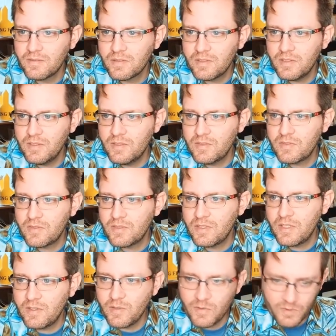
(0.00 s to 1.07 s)
Because
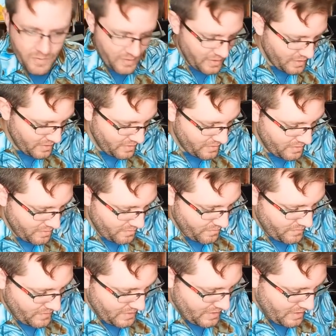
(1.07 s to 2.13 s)
I don't know which one that is.
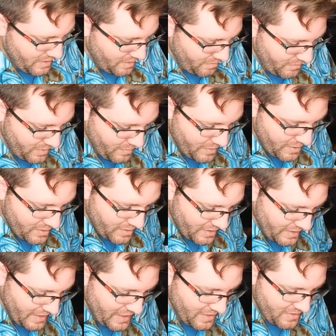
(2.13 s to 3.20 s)
It's a big dog.
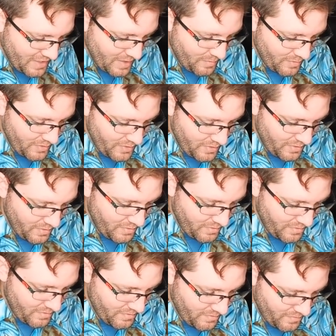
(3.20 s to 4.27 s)
I can't type with
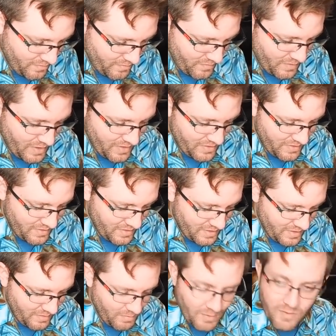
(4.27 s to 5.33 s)
you
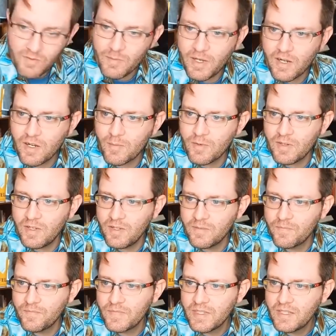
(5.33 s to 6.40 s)
constantly moving my arm
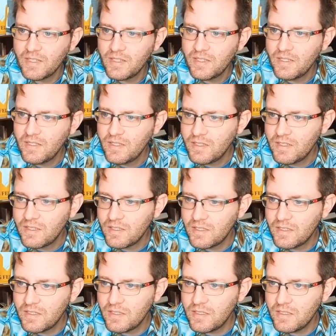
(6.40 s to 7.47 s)
around.
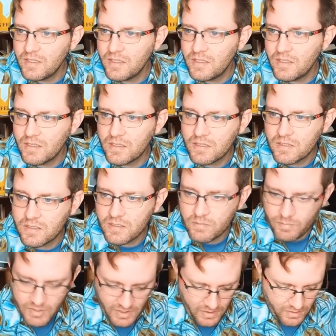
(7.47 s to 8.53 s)

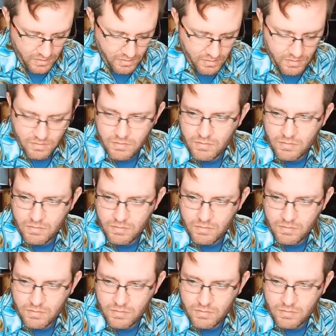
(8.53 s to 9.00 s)
Eggspit.